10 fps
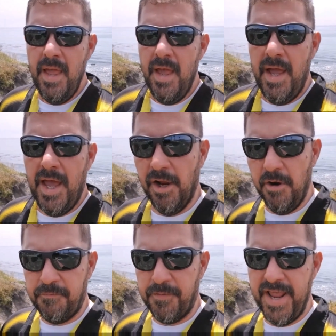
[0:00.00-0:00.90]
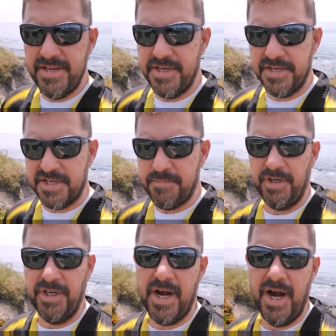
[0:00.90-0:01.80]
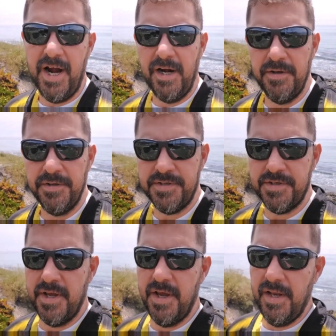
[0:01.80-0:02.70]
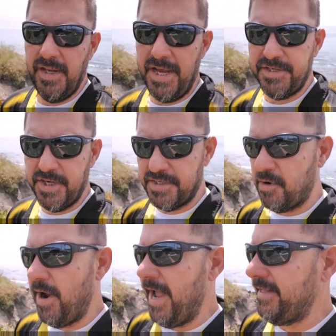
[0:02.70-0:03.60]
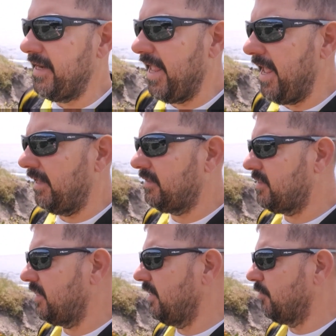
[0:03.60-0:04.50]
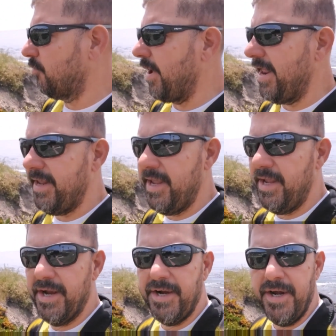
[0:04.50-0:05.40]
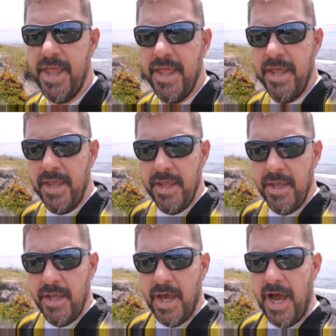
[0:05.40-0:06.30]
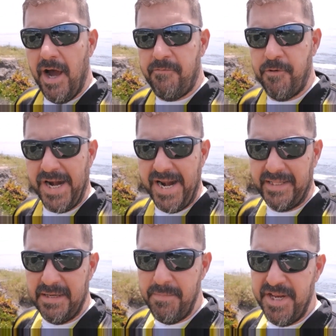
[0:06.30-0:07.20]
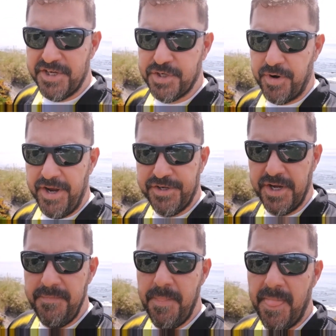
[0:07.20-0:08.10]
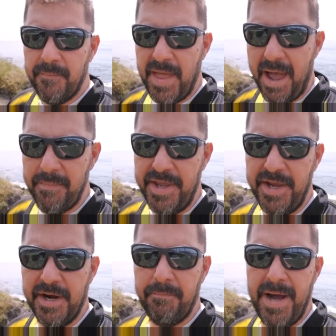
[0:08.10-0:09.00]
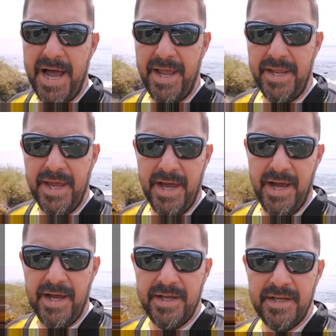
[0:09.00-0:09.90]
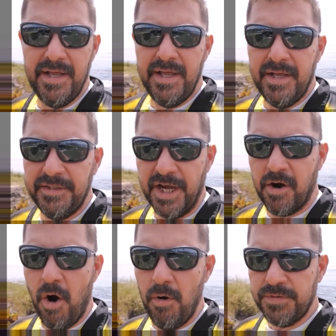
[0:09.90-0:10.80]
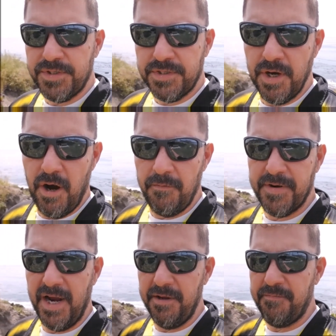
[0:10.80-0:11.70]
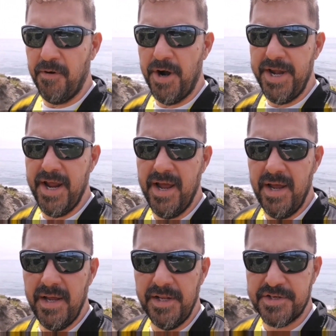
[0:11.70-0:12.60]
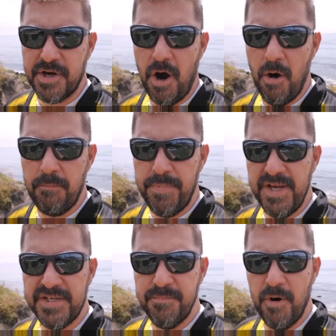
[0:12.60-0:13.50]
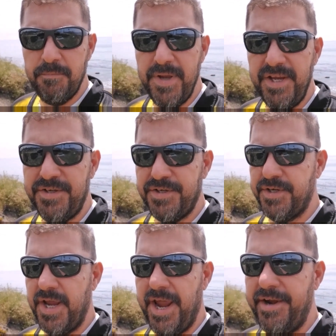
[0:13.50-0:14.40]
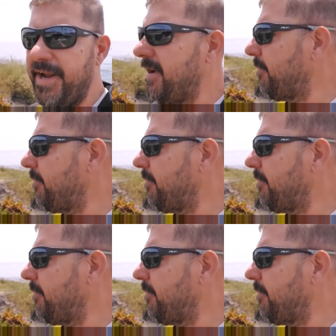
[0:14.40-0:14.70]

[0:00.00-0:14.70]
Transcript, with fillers: Hello, friends, this is Brother Carlos. Let's just go ahead and get ready here uh, for another ministration. I'm here by uh, the coast of California. It's called Pismo Beach area.